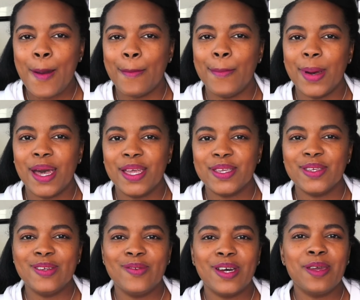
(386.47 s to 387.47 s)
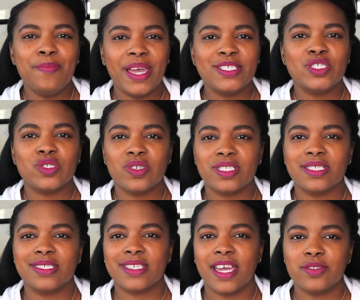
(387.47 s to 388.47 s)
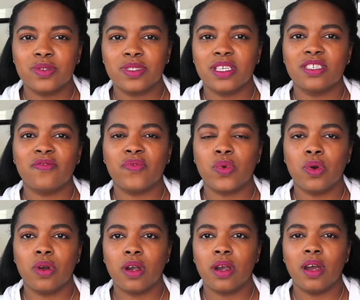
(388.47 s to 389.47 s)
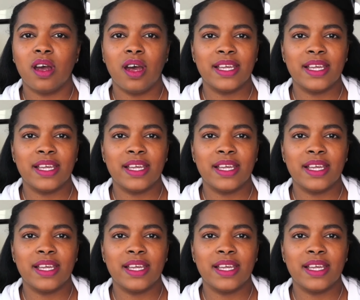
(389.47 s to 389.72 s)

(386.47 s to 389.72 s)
But you want to make sure to schedule this for